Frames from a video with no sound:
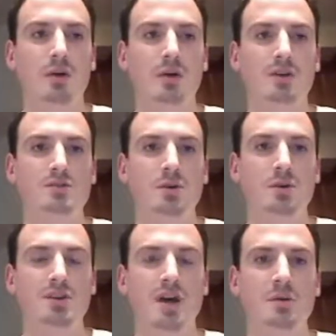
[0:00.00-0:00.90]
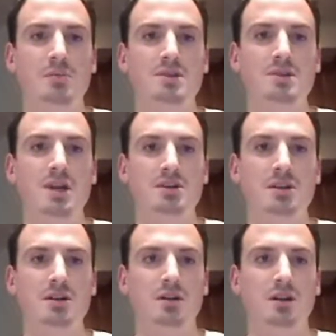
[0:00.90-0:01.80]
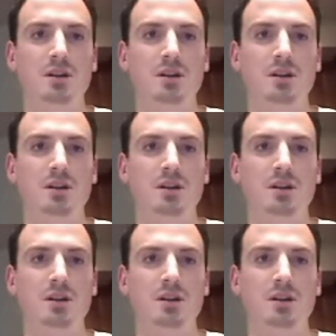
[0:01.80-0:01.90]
We controlled the time of possession.